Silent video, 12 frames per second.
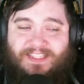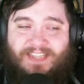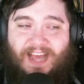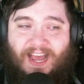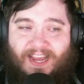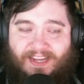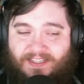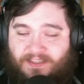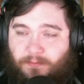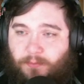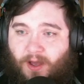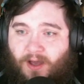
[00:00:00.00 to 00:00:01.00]
Taya's
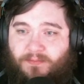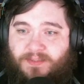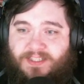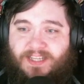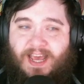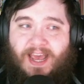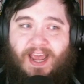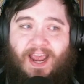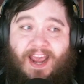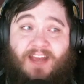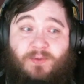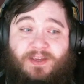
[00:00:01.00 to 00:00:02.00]
bombs,
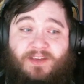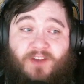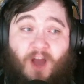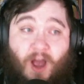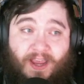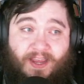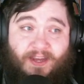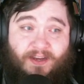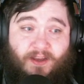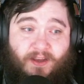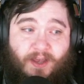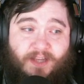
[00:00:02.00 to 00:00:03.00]
and we have
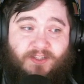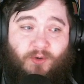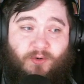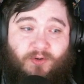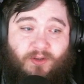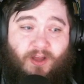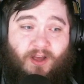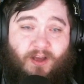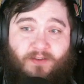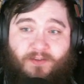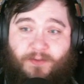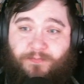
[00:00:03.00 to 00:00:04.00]
gotten a total
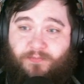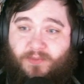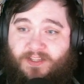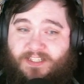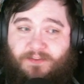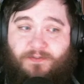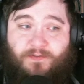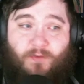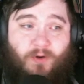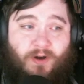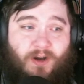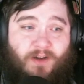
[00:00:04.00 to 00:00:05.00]
of, let's see,
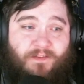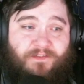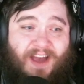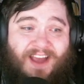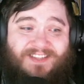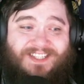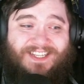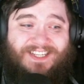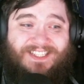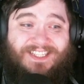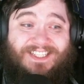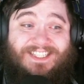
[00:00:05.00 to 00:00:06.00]
4, 5,
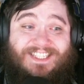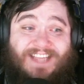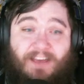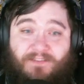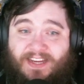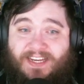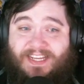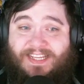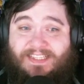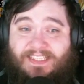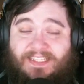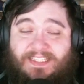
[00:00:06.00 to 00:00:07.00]
6, 7
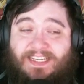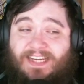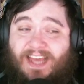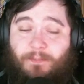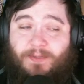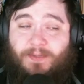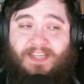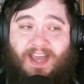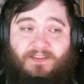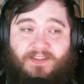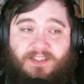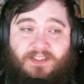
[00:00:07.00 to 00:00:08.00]
Elysian
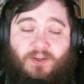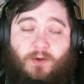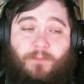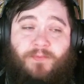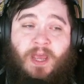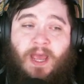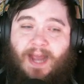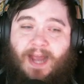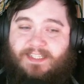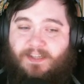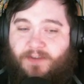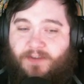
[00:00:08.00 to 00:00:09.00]
epitaphs. So I
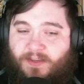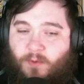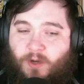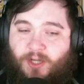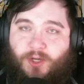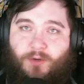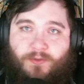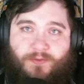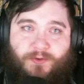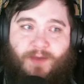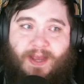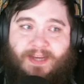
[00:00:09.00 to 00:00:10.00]
definitely want to go
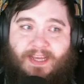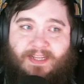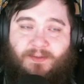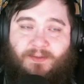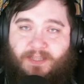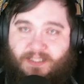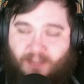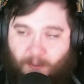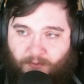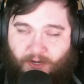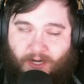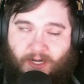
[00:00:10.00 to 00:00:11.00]
through and get some of these
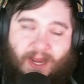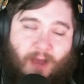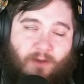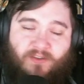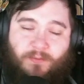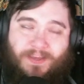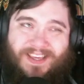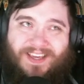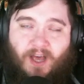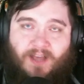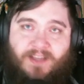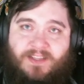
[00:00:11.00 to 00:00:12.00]
upgraded. However,
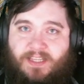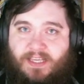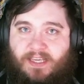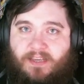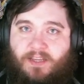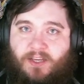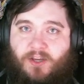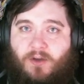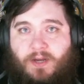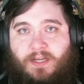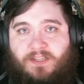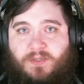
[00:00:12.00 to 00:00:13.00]
because the healing
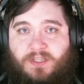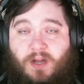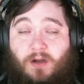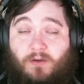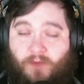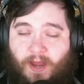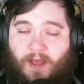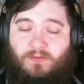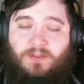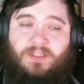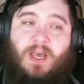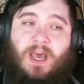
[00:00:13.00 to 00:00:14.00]
codex was not
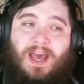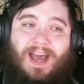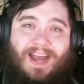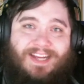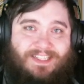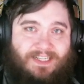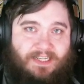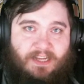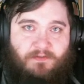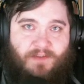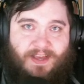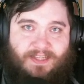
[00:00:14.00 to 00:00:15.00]
around, I didn't
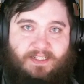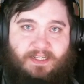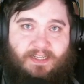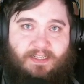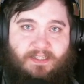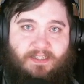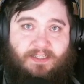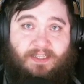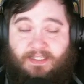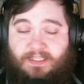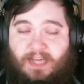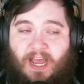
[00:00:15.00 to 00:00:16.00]
invest it
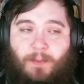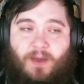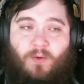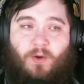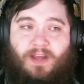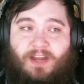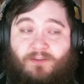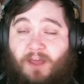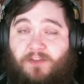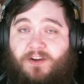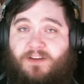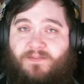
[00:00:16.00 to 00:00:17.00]
this time. I'd
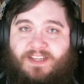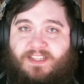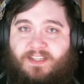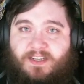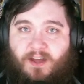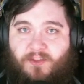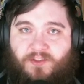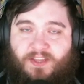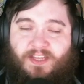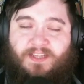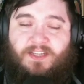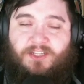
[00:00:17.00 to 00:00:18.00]
rather invest it in other
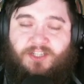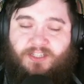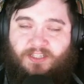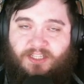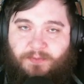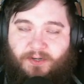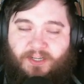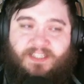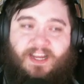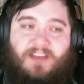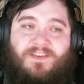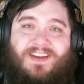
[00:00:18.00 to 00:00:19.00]
things such as the Spirit
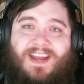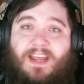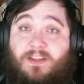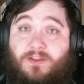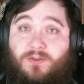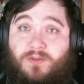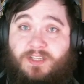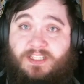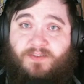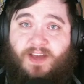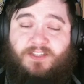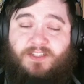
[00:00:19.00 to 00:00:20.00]
Siphon and the Lunacy
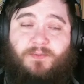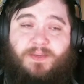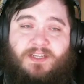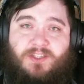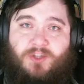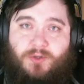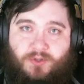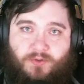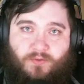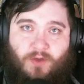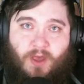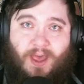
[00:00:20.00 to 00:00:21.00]
Visor, because those
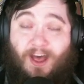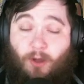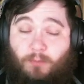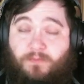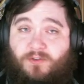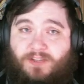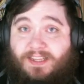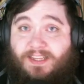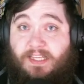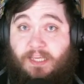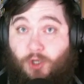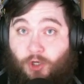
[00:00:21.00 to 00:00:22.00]
are helpful in
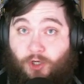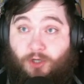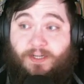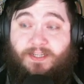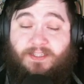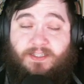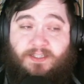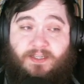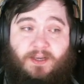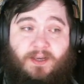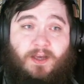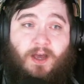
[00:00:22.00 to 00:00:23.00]
the current
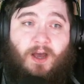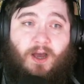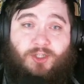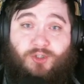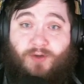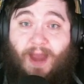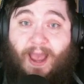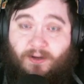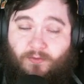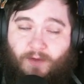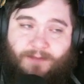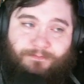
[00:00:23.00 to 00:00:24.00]
track,
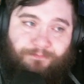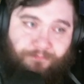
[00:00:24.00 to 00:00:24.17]
right?